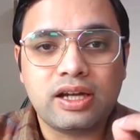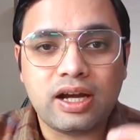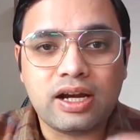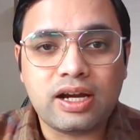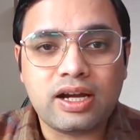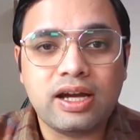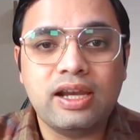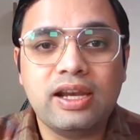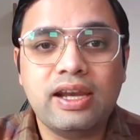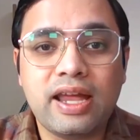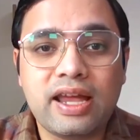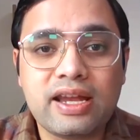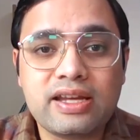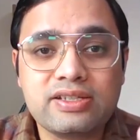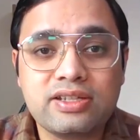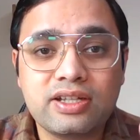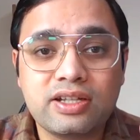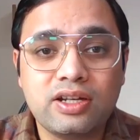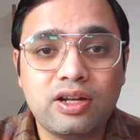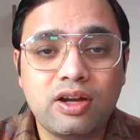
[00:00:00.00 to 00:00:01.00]
a
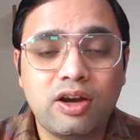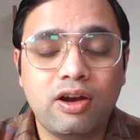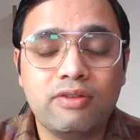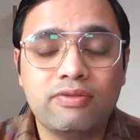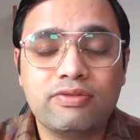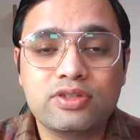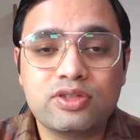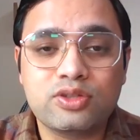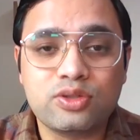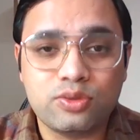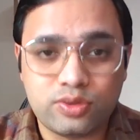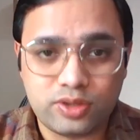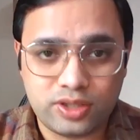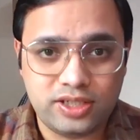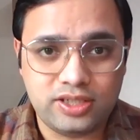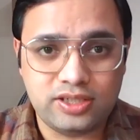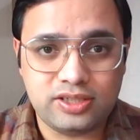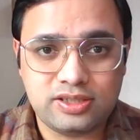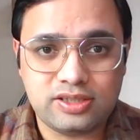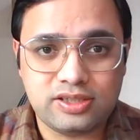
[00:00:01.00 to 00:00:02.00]
collection of
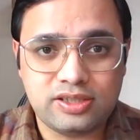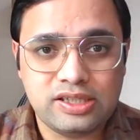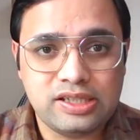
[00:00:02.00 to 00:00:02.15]
stories